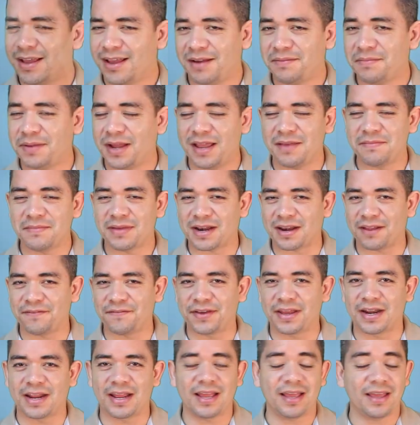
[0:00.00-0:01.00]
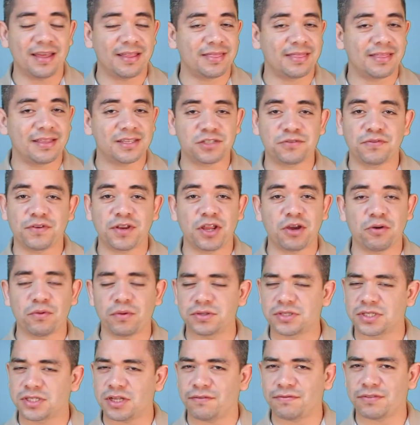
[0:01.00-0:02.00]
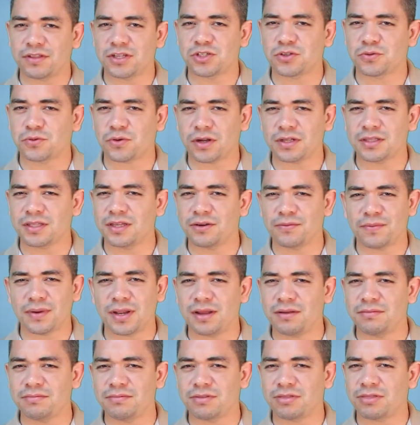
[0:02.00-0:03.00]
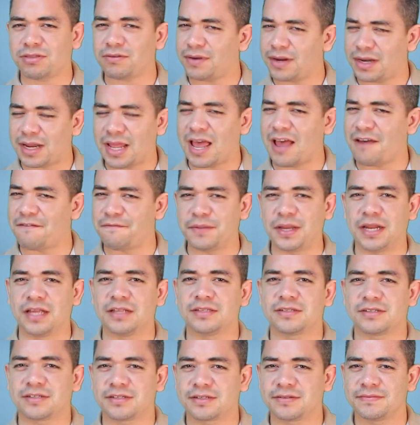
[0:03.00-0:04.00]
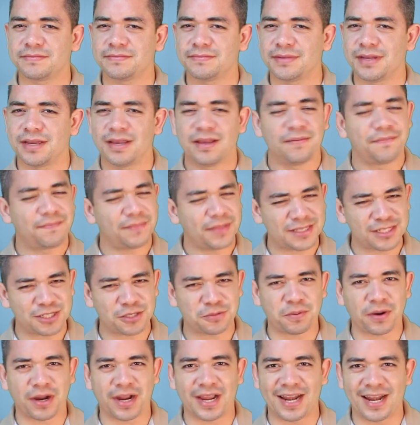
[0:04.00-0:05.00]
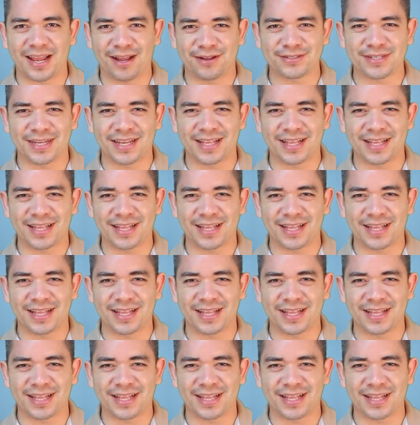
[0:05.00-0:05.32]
I'm Jaime Rivera, and this video will self-destruct in around 3.5 minutes. This is Pocketnow